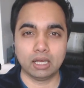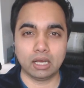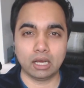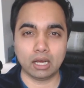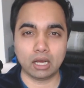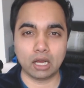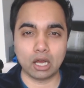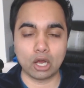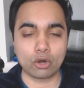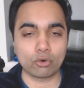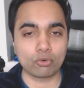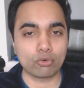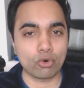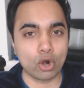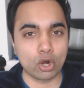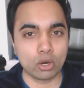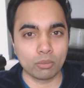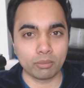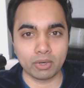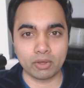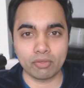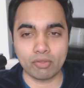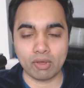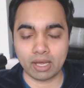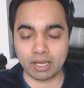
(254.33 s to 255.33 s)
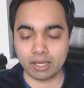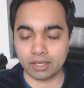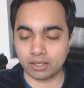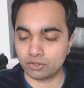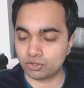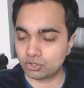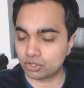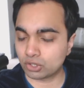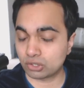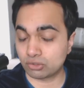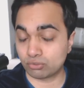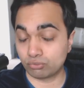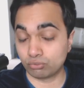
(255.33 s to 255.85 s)
aroma that
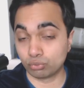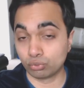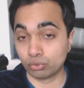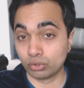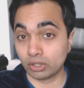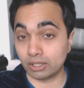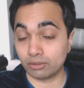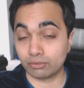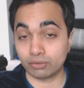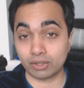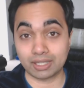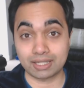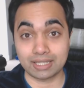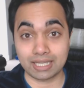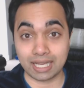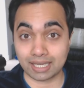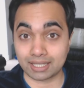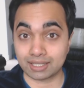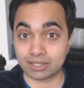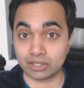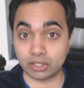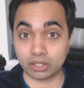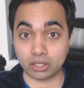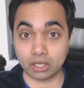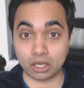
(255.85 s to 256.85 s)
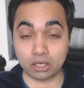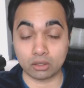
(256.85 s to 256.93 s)
is just really fantastic.